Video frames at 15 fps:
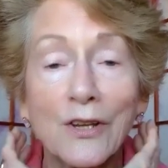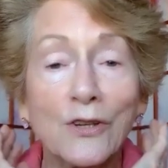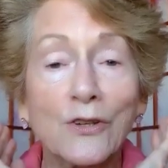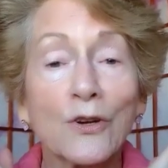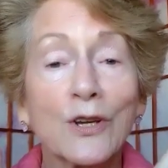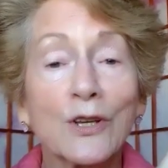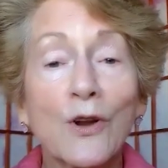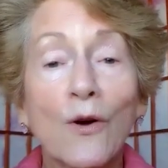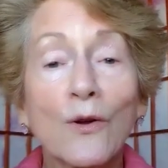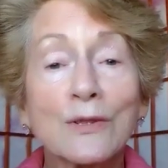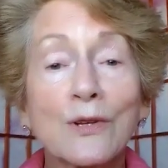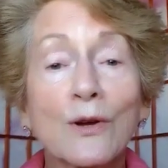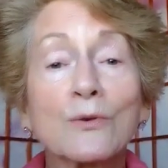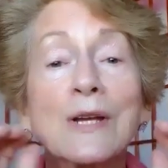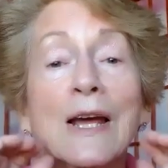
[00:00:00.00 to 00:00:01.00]
You can
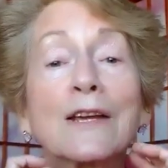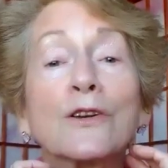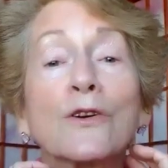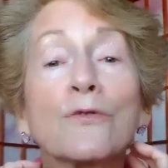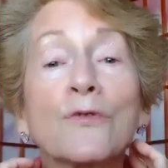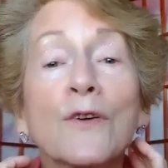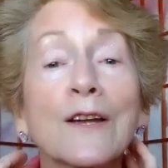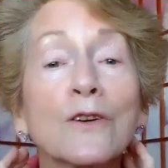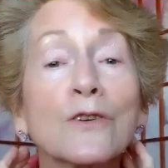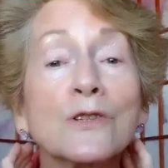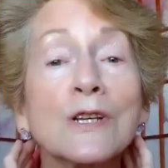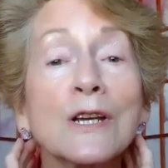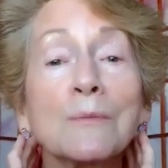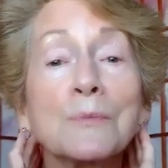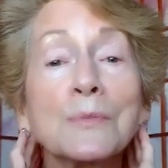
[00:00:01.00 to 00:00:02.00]
also take your
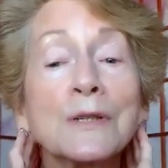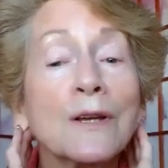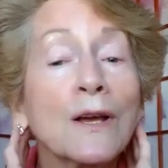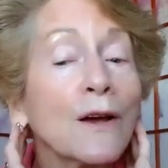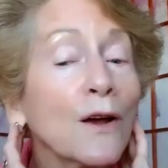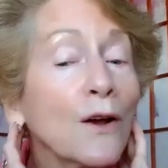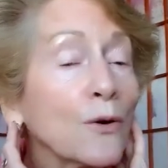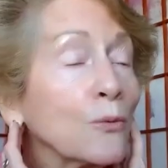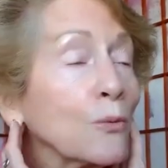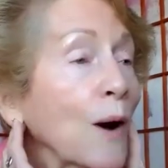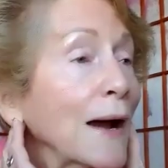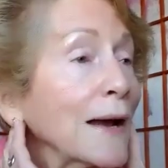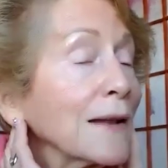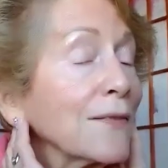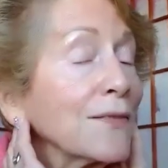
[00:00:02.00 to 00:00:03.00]
fingertips
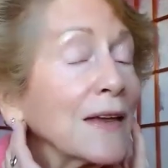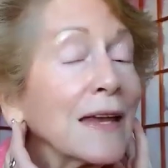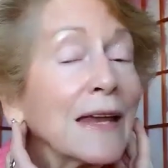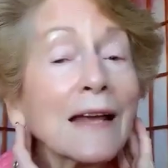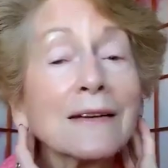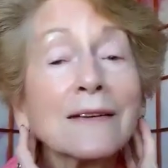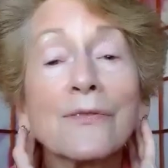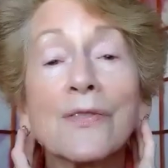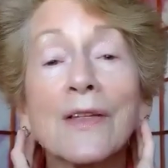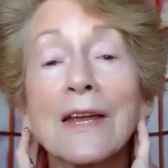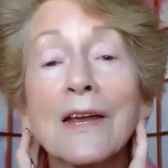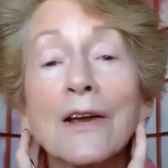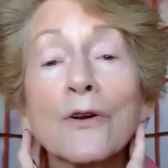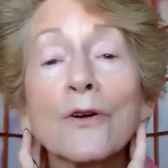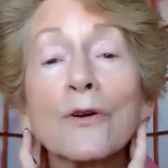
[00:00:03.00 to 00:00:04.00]
right at the end of
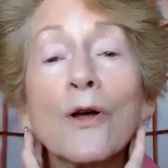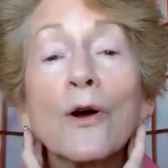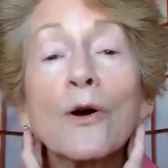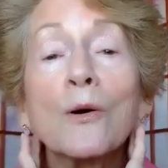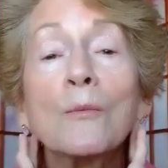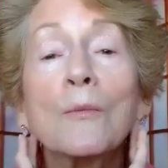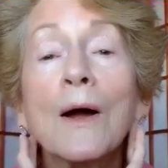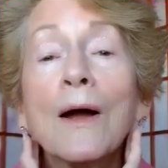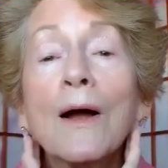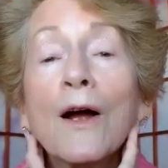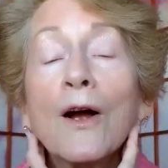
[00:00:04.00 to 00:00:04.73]
the earlobe,